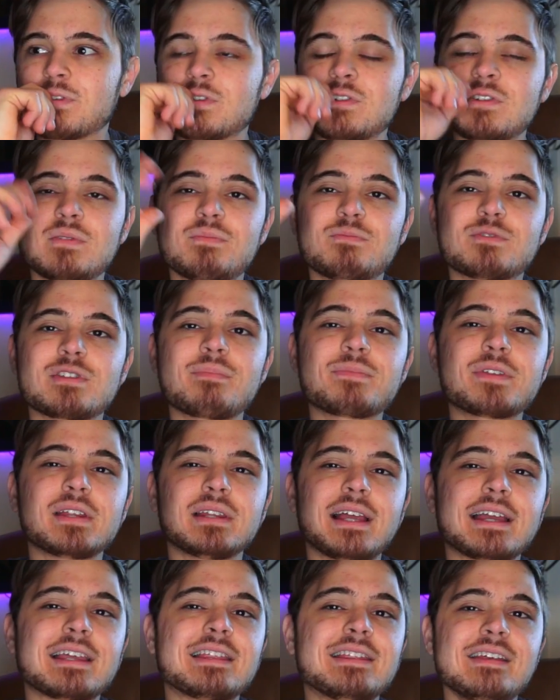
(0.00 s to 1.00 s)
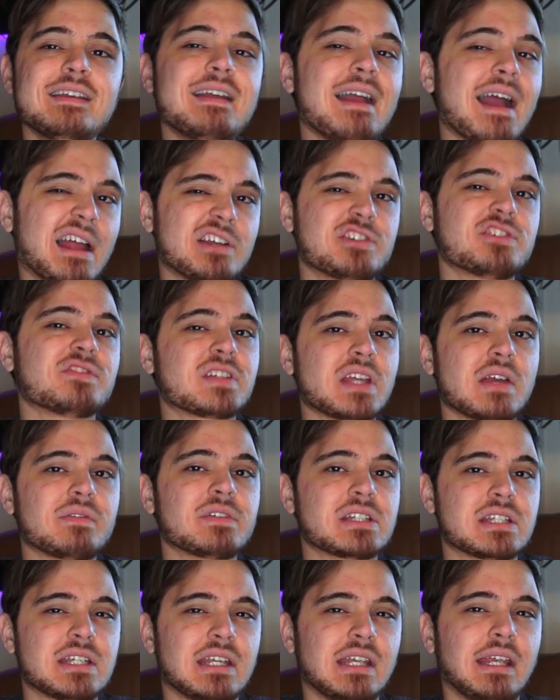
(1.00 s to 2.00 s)
See, something like The Edge of
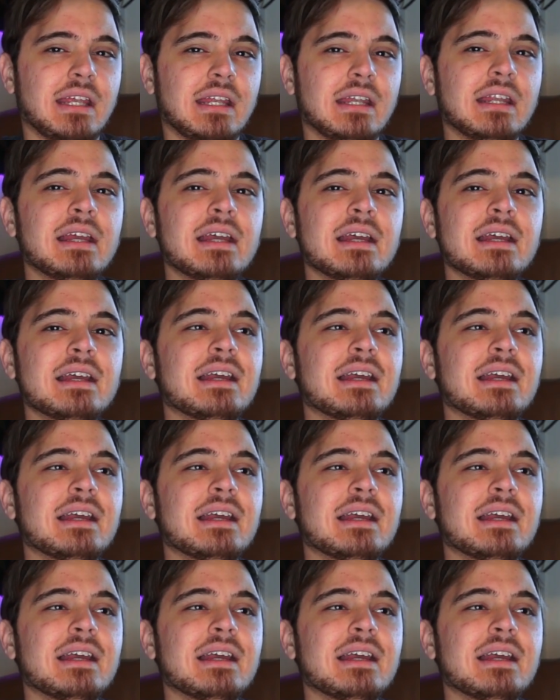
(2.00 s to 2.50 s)
17